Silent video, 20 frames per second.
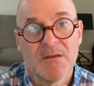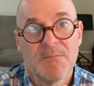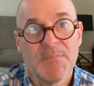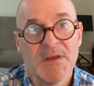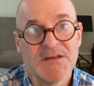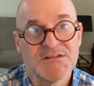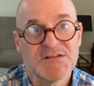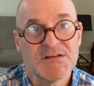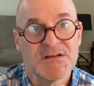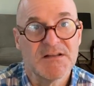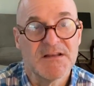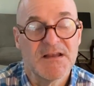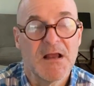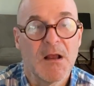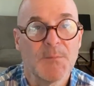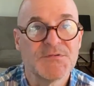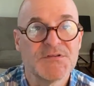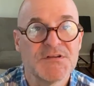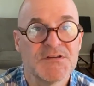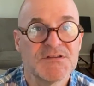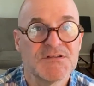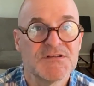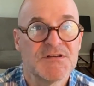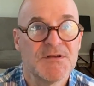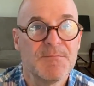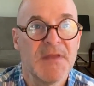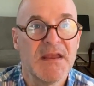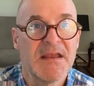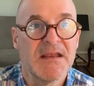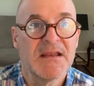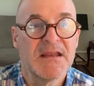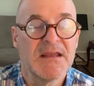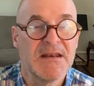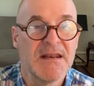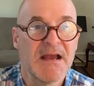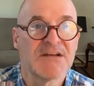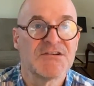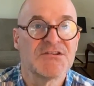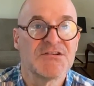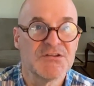basically helps us to make
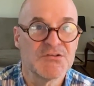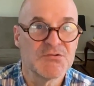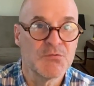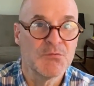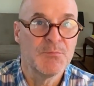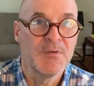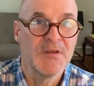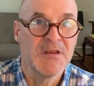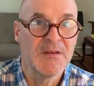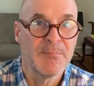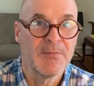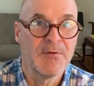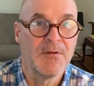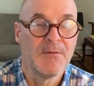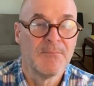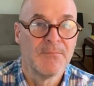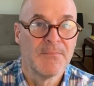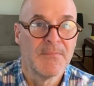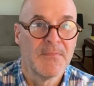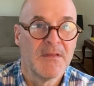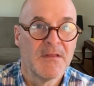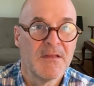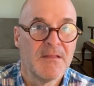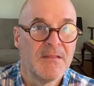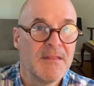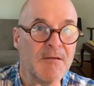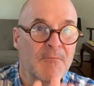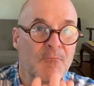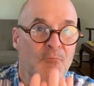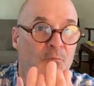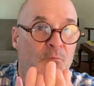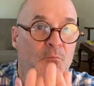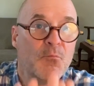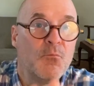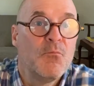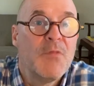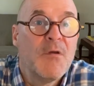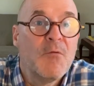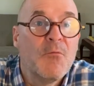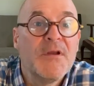connections with people
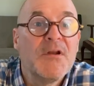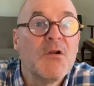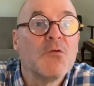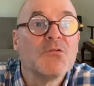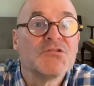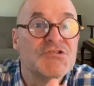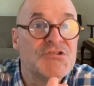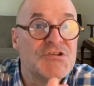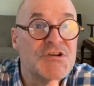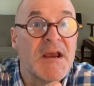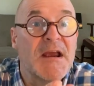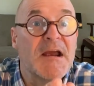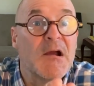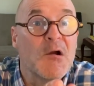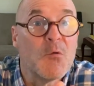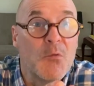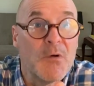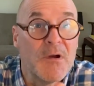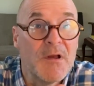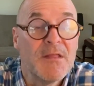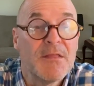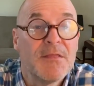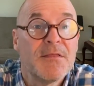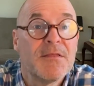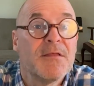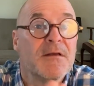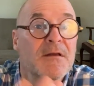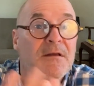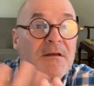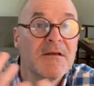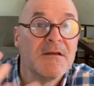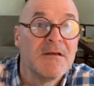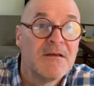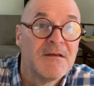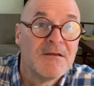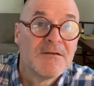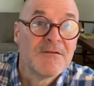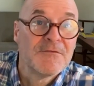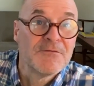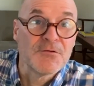that we don't share with,
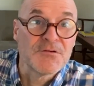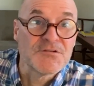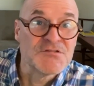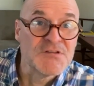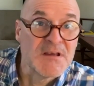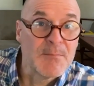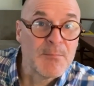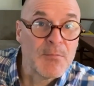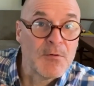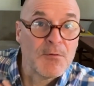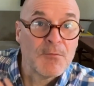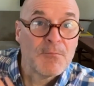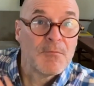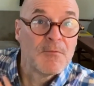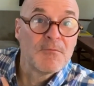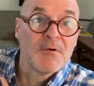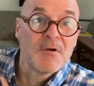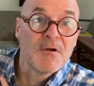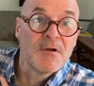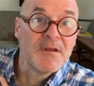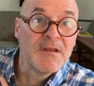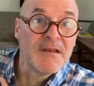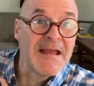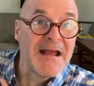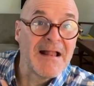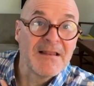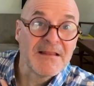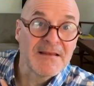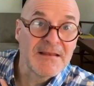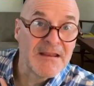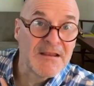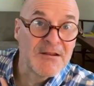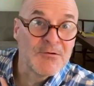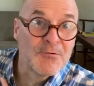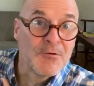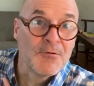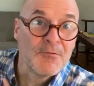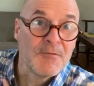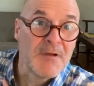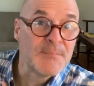for example, an
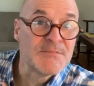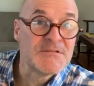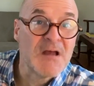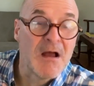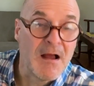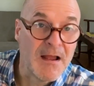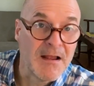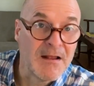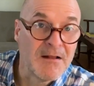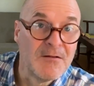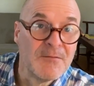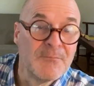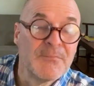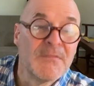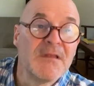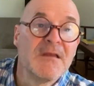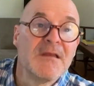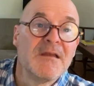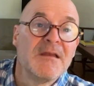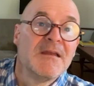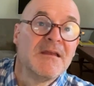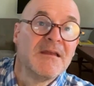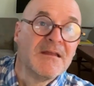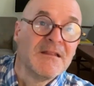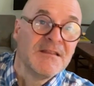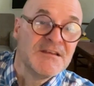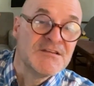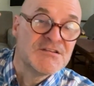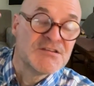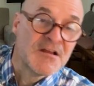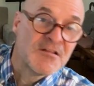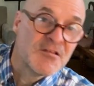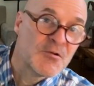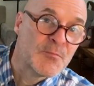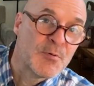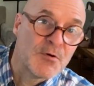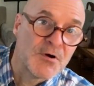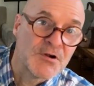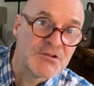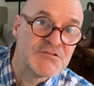alligator or a reptile. These other
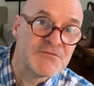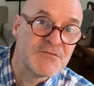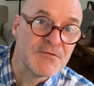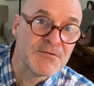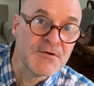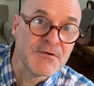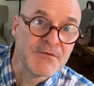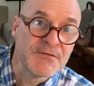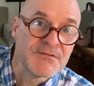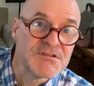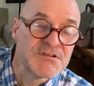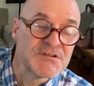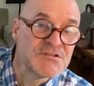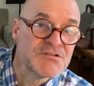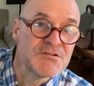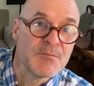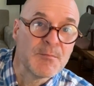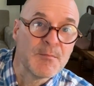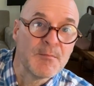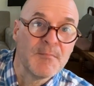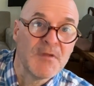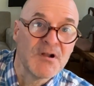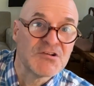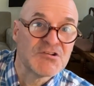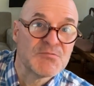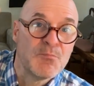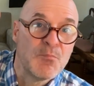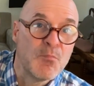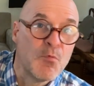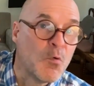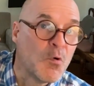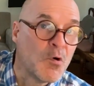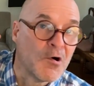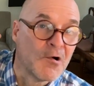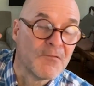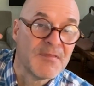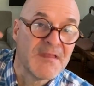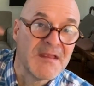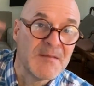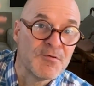parts of our nervous system are much
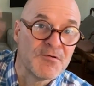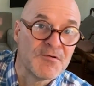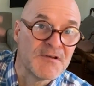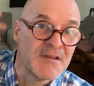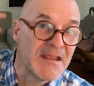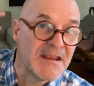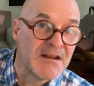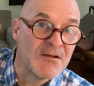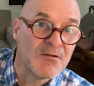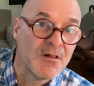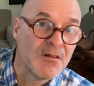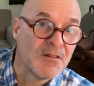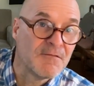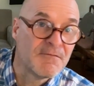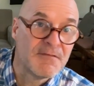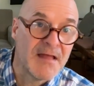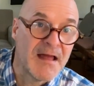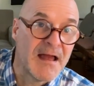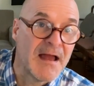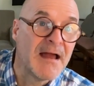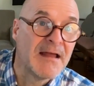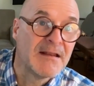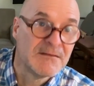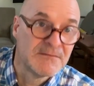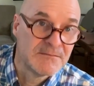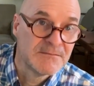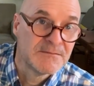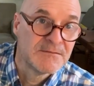more, they predate all of that.